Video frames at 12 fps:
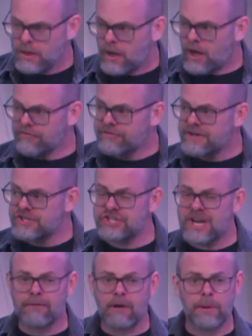Our friends
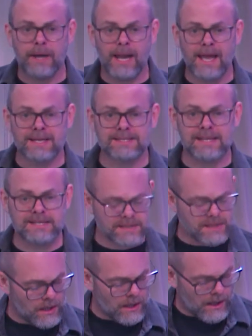Sharo and Alexis
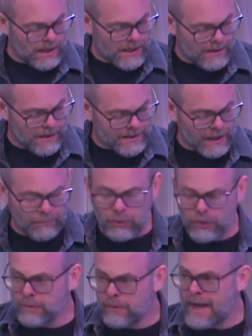are a couple
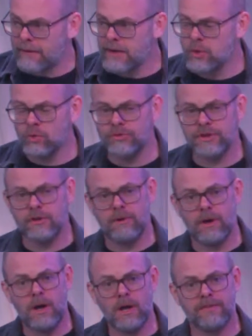who are out in northern
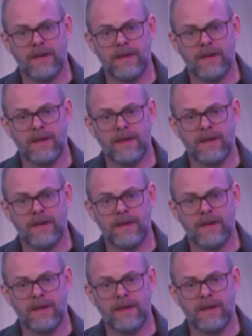Iraq.